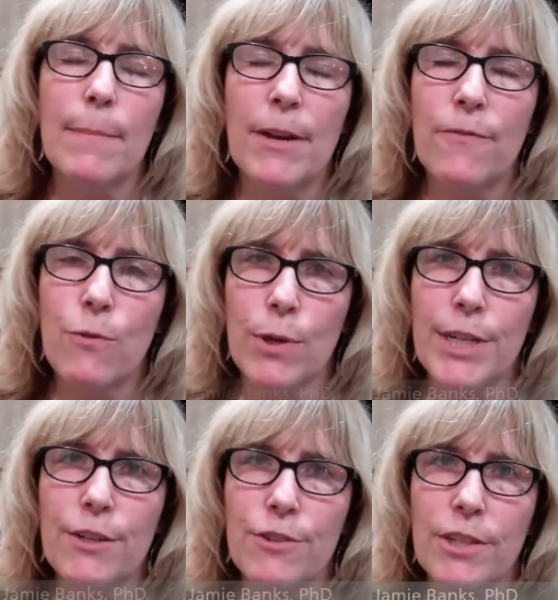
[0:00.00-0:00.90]
about 4
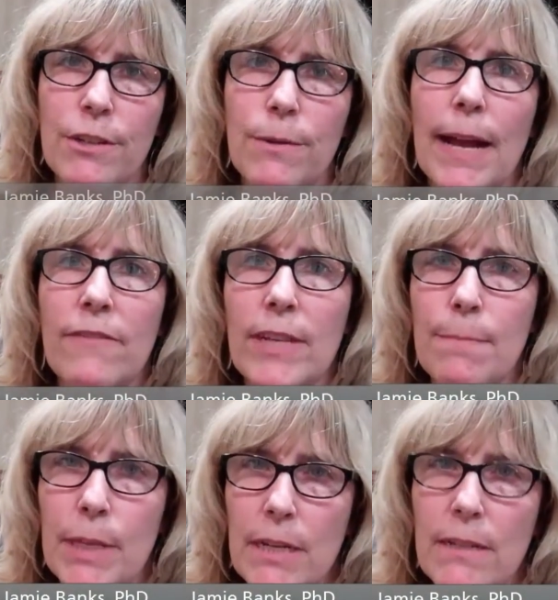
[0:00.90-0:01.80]
years ago, having
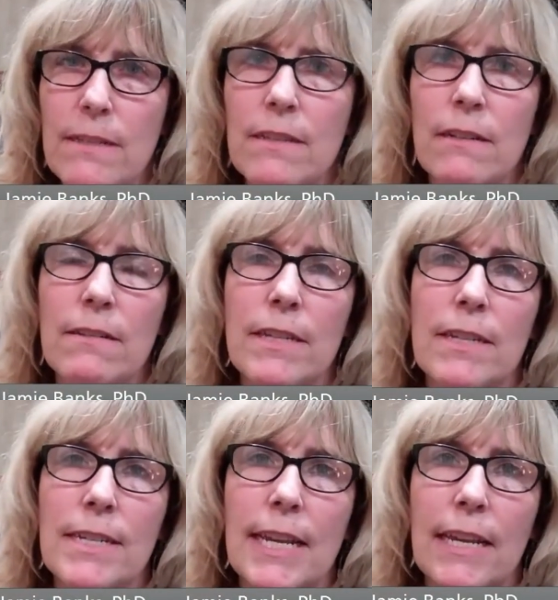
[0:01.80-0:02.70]
been a
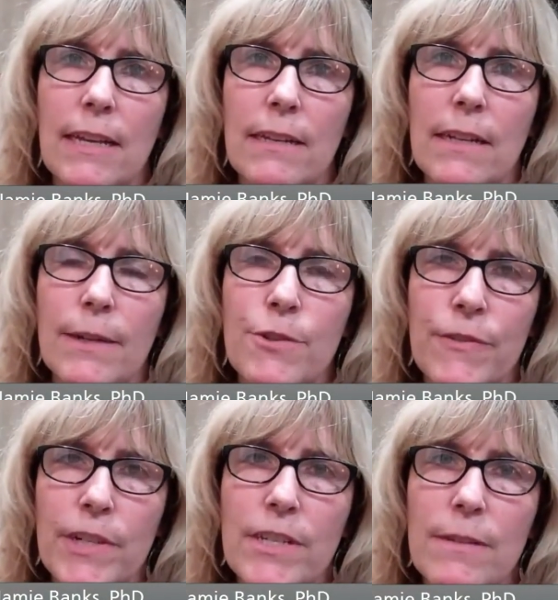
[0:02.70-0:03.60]
consultant, and I was
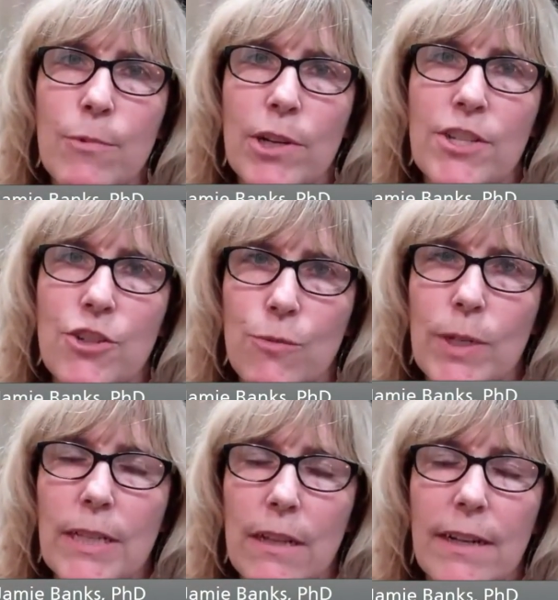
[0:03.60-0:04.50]
very surprised to
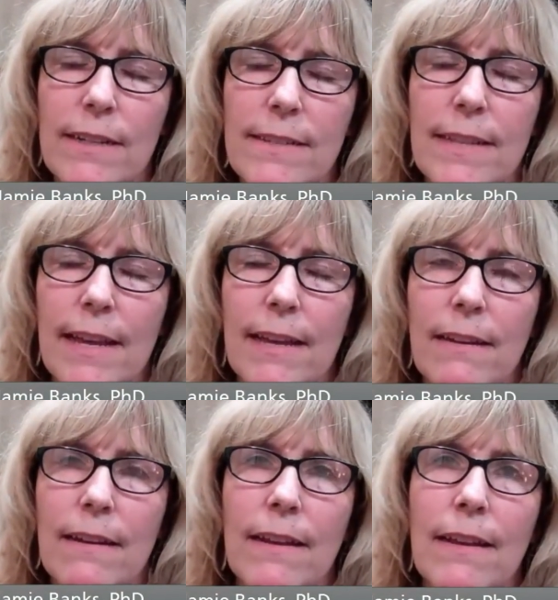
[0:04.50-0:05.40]
realize
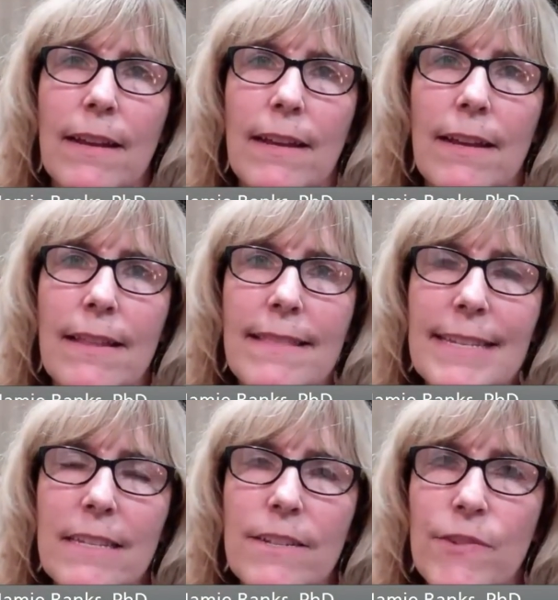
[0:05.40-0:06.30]
that
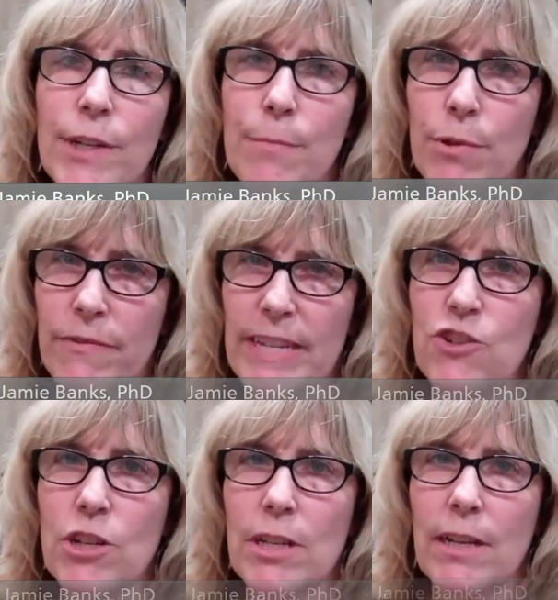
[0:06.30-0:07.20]
this is a very
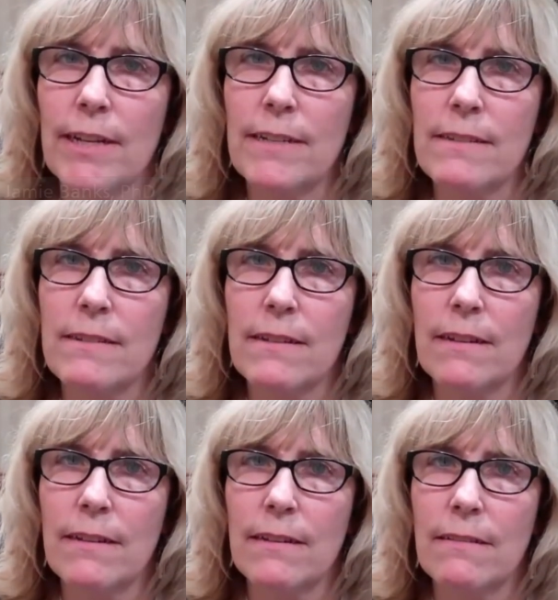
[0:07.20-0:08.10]
professionalized
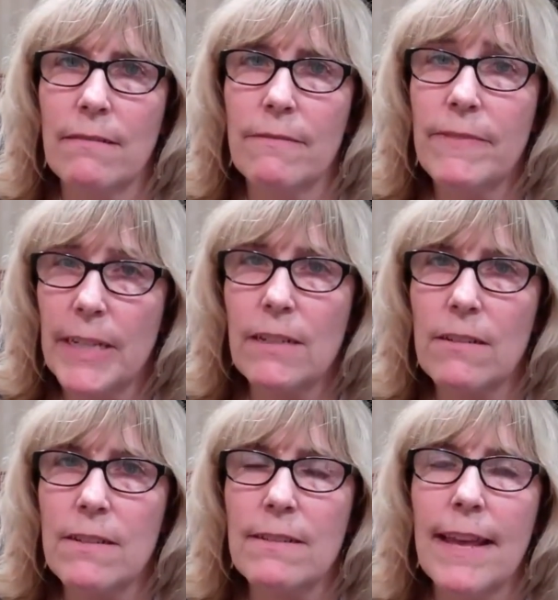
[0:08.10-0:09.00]

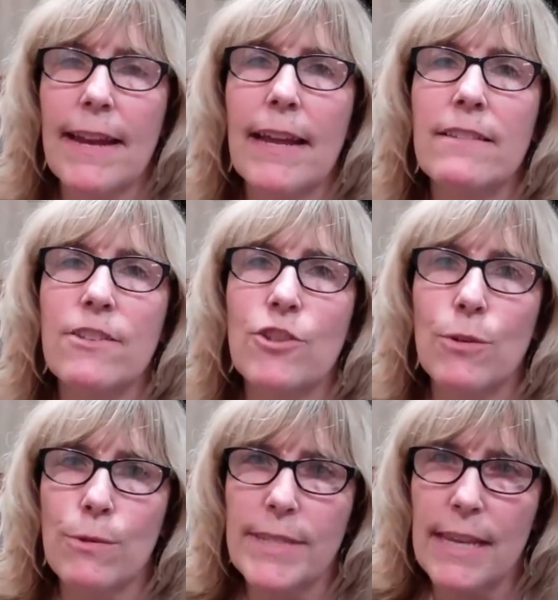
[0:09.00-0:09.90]
field that has its
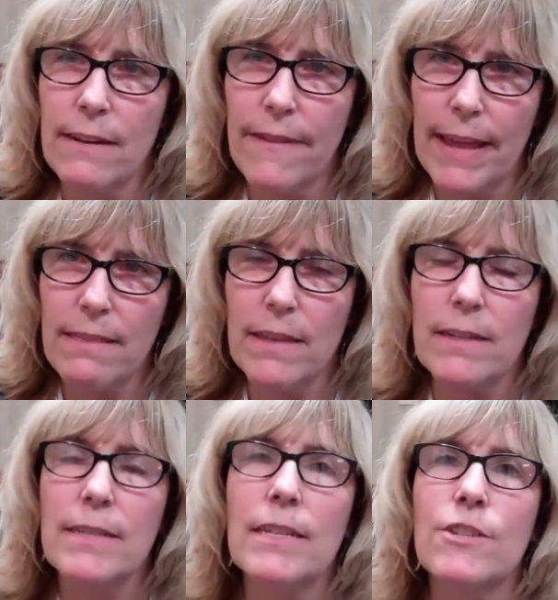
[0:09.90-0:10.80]
own set of
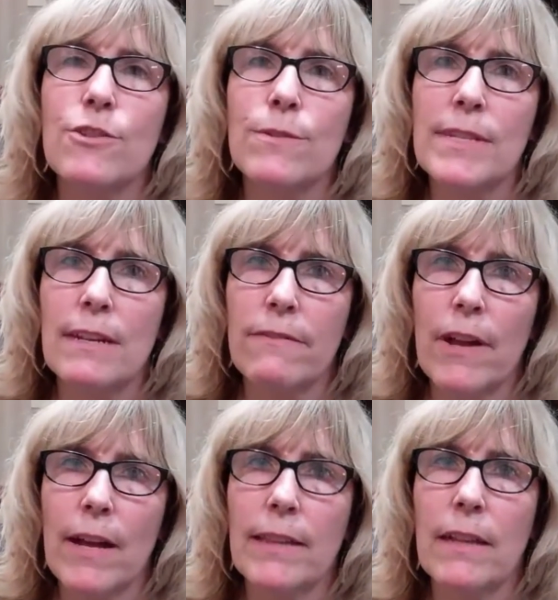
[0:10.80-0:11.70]
ethics, its own set of
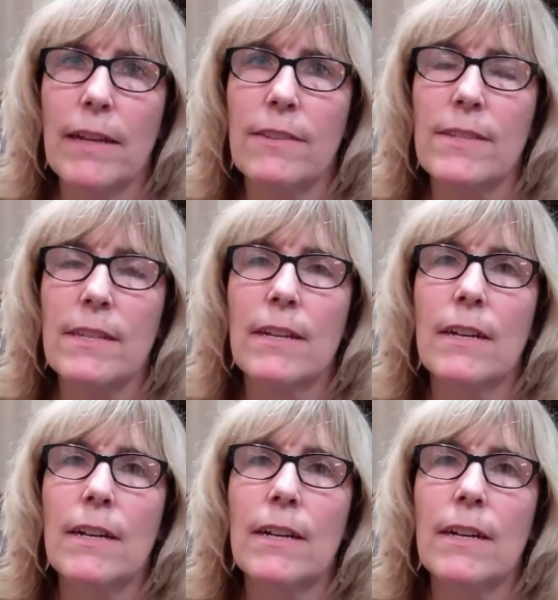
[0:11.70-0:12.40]
guidelines,